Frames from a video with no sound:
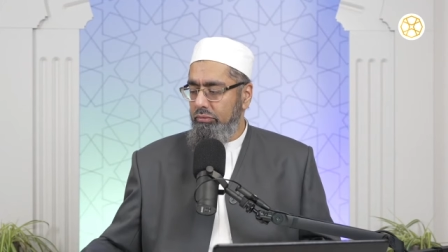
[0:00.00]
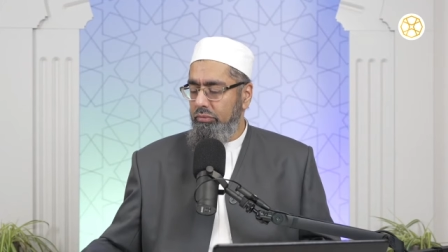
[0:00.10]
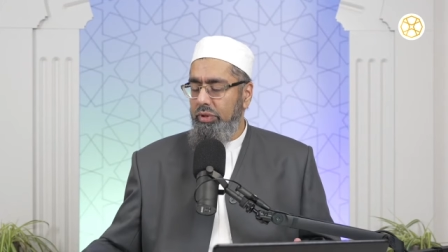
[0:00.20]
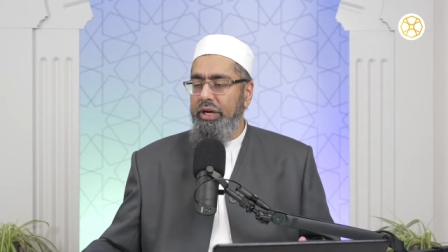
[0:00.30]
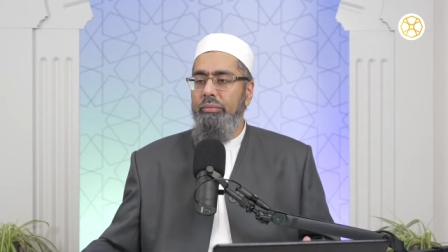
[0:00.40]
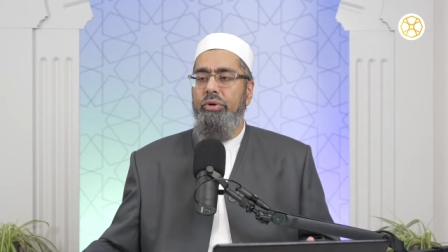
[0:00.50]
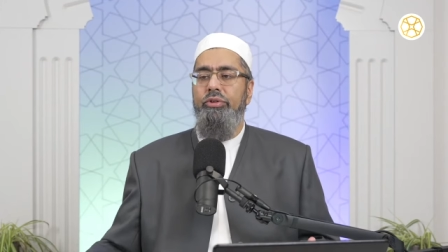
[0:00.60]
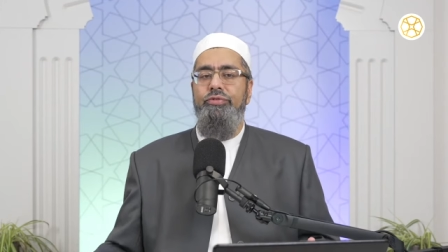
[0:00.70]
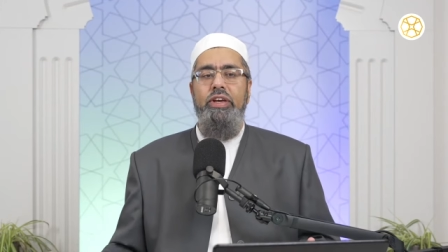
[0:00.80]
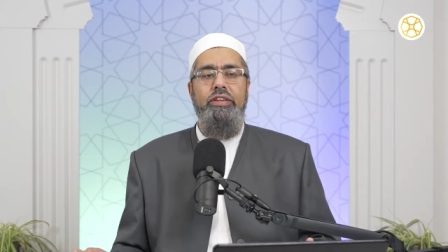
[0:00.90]
a number of
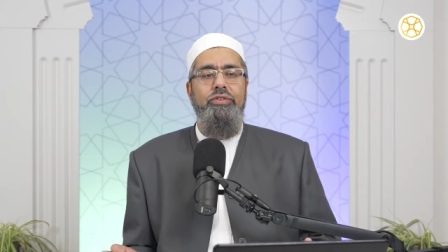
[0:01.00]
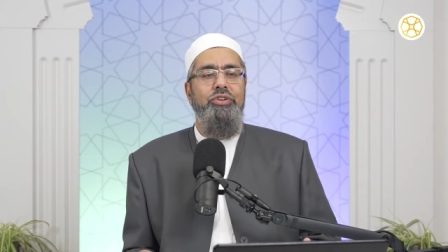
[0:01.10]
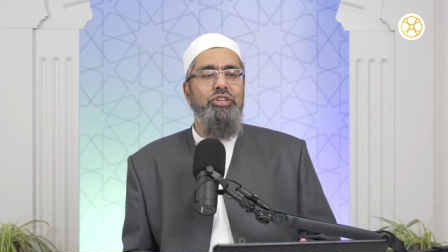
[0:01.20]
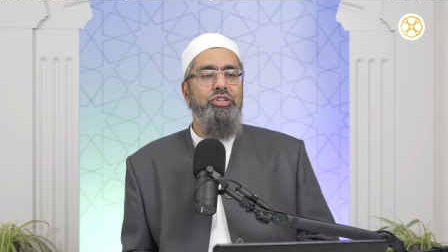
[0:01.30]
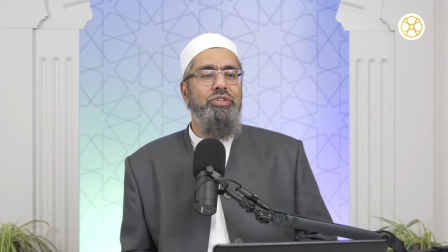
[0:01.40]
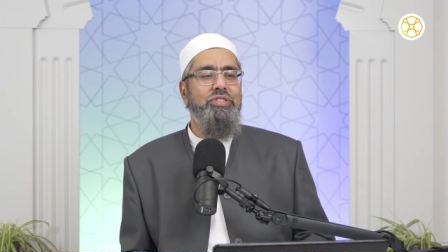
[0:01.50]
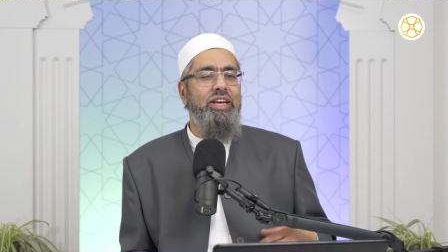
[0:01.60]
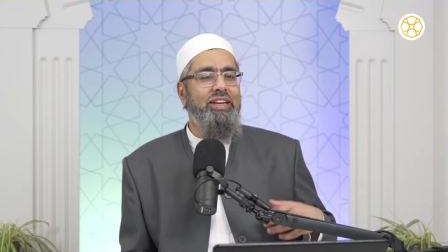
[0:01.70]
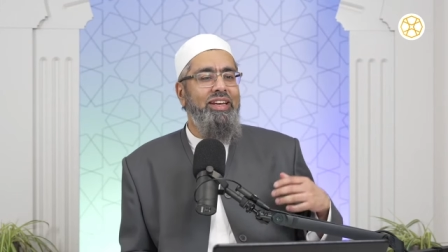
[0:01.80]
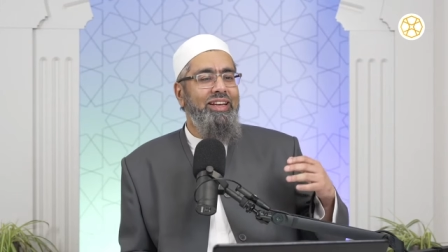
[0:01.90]
faith traditions
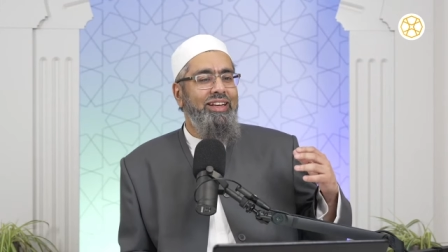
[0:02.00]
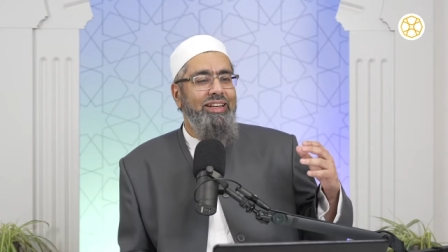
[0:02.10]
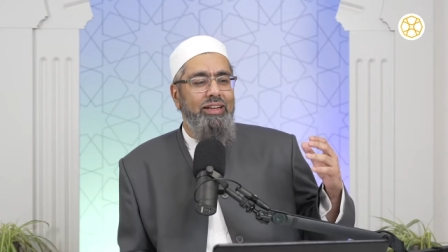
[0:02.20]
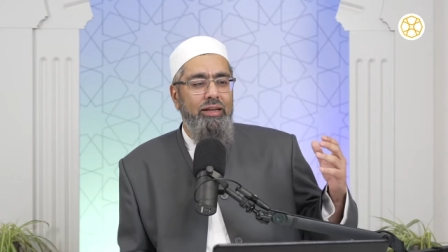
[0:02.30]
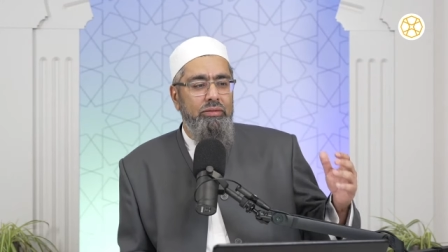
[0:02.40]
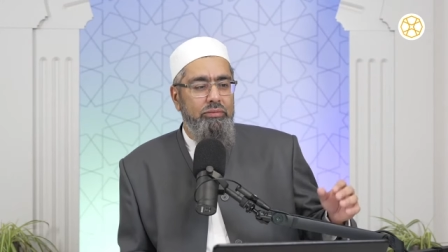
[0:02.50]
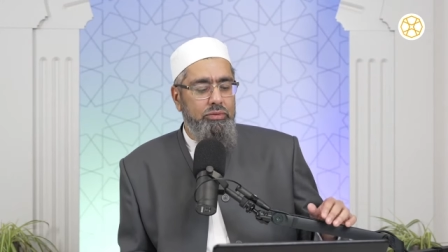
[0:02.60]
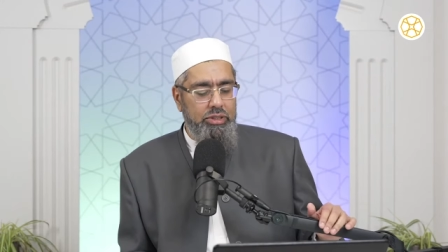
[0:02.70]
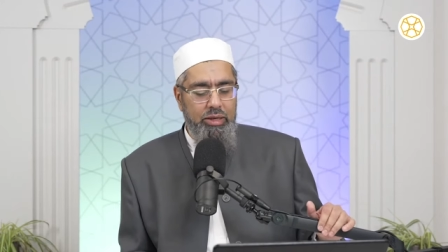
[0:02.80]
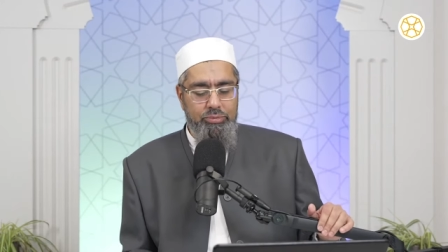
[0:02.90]
that
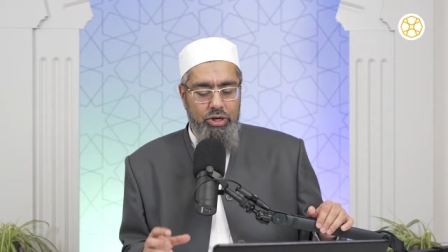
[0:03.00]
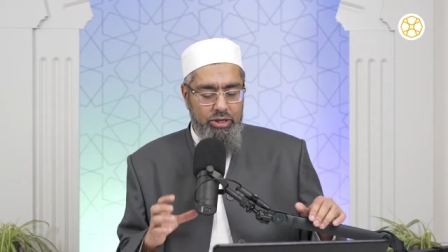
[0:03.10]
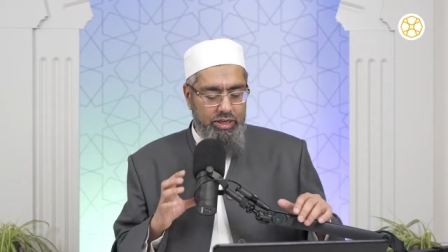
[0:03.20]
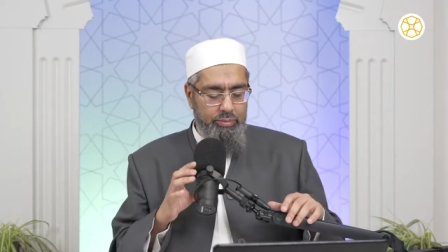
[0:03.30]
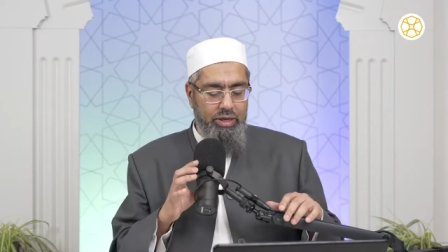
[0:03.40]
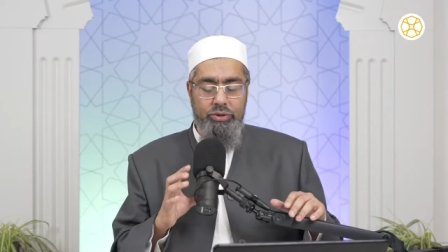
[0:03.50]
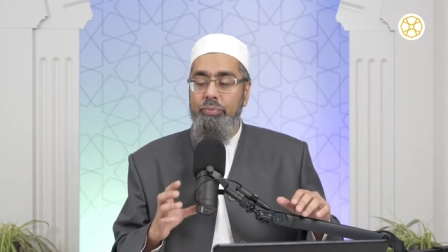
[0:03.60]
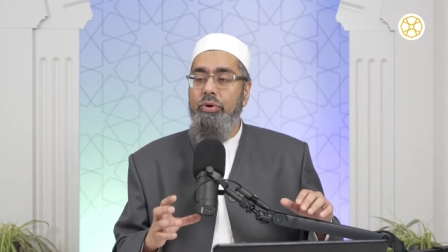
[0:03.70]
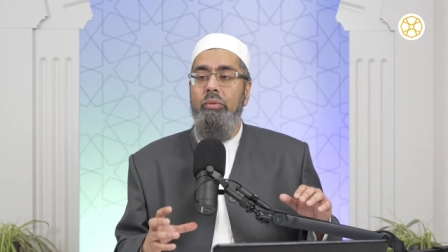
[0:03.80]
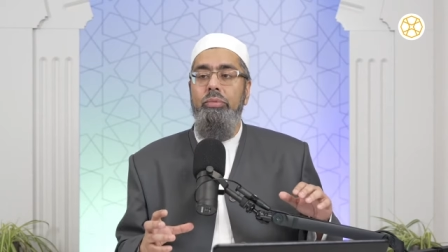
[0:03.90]
keep talking about the
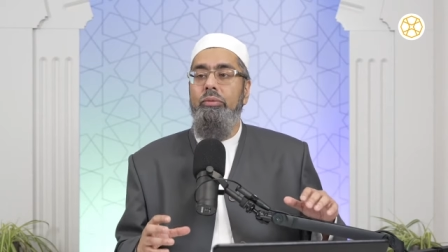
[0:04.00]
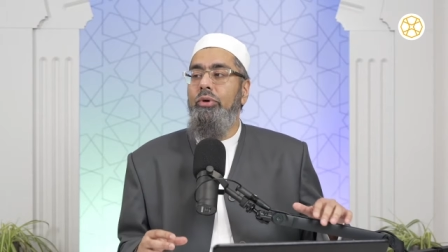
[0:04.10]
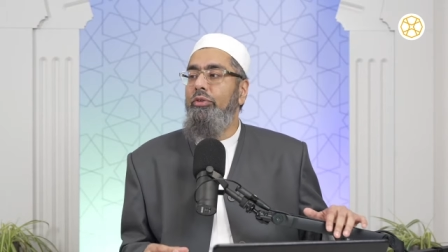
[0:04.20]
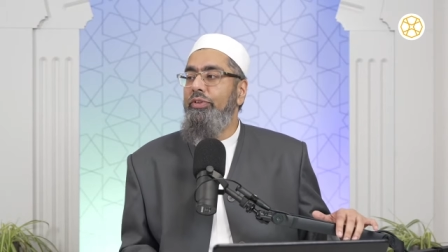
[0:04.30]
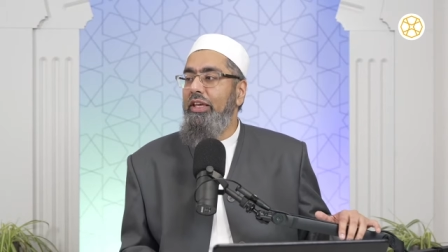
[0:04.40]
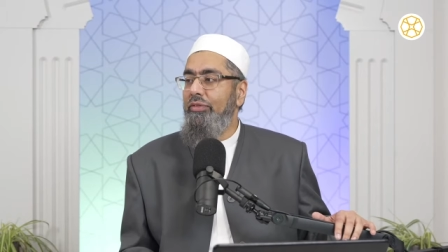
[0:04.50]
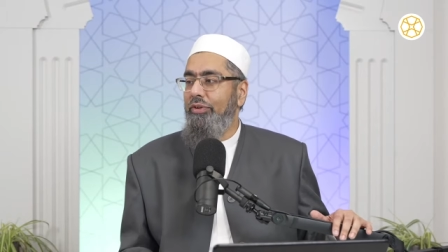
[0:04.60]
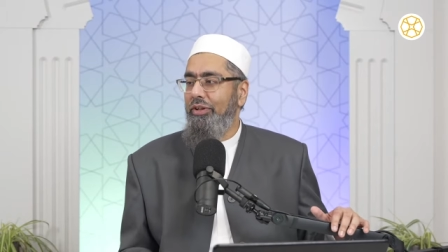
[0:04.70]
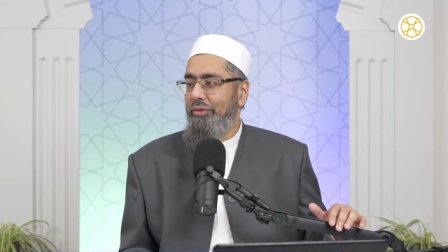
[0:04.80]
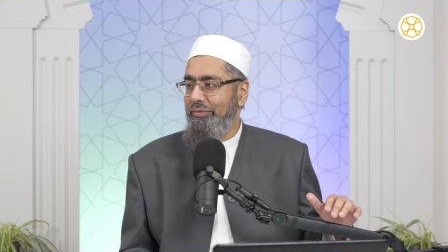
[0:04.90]
problem of
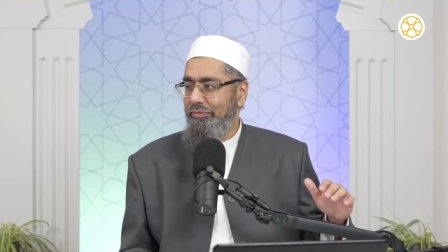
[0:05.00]
evil.